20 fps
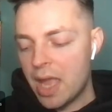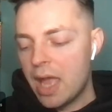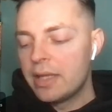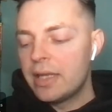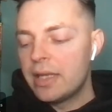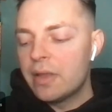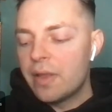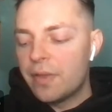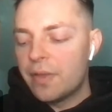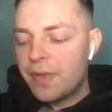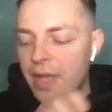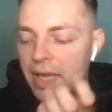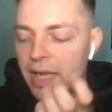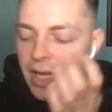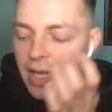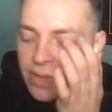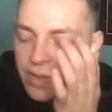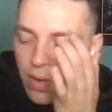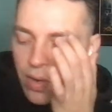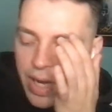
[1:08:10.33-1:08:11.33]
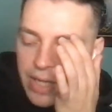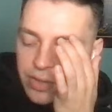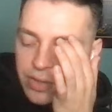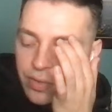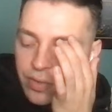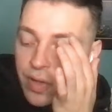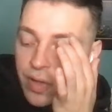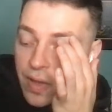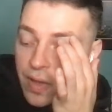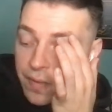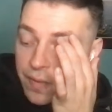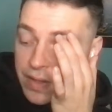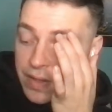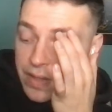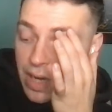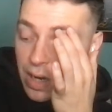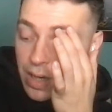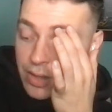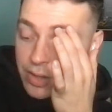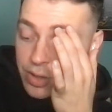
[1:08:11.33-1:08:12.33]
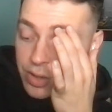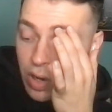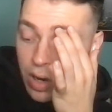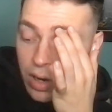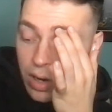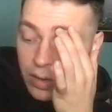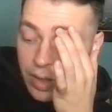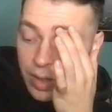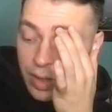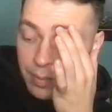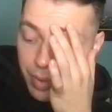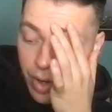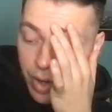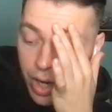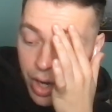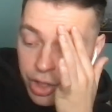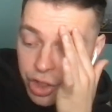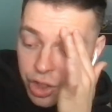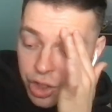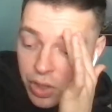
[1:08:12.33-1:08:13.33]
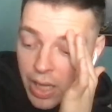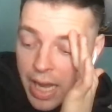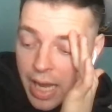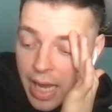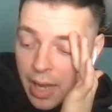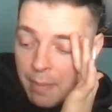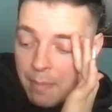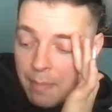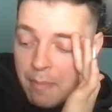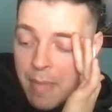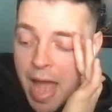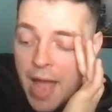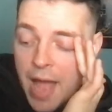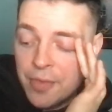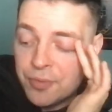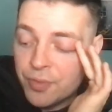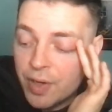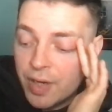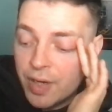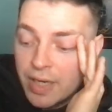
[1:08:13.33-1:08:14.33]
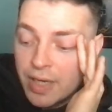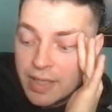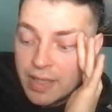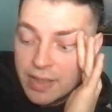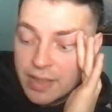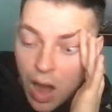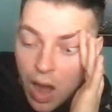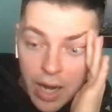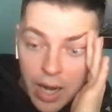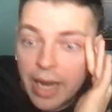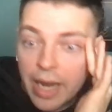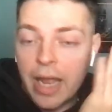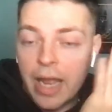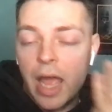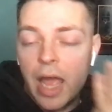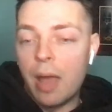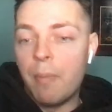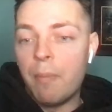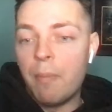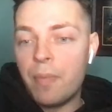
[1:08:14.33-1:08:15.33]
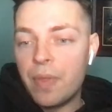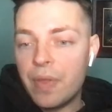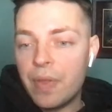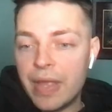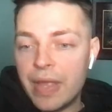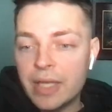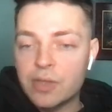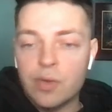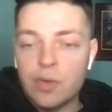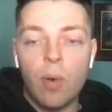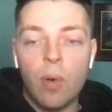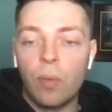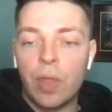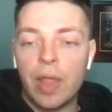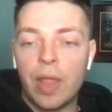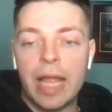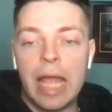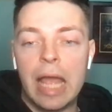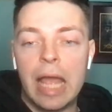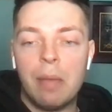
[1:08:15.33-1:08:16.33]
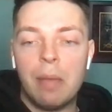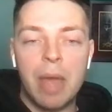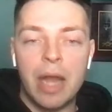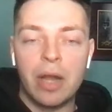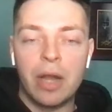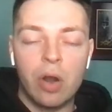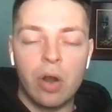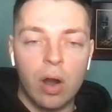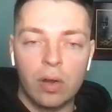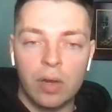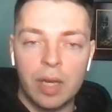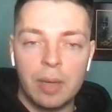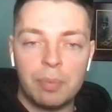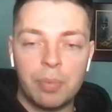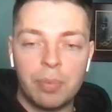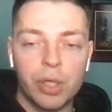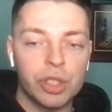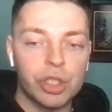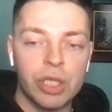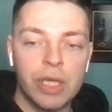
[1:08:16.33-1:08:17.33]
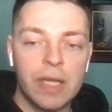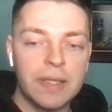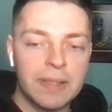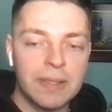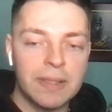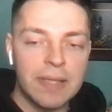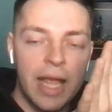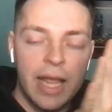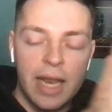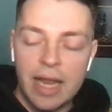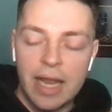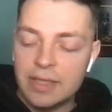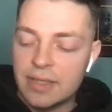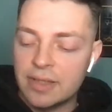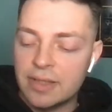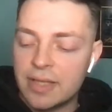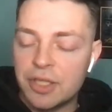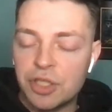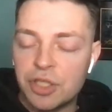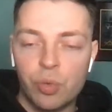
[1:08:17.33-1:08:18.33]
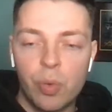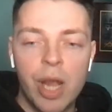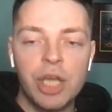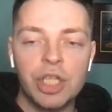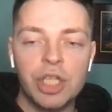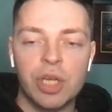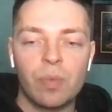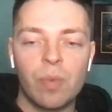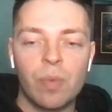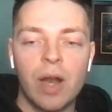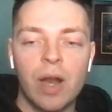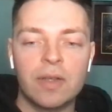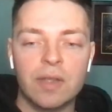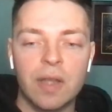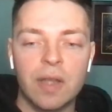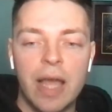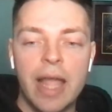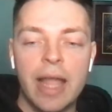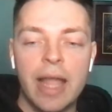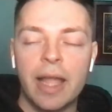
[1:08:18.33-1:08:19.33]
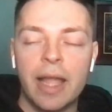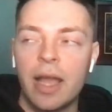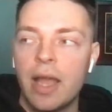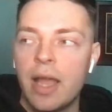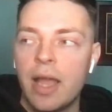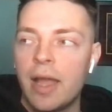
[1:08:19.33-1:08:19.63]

Yeah, the thing is, okay, so the Darius Garland push, like Mathurin is hugging him, he is holding him, and Garland pushes. And it is a situation where it's like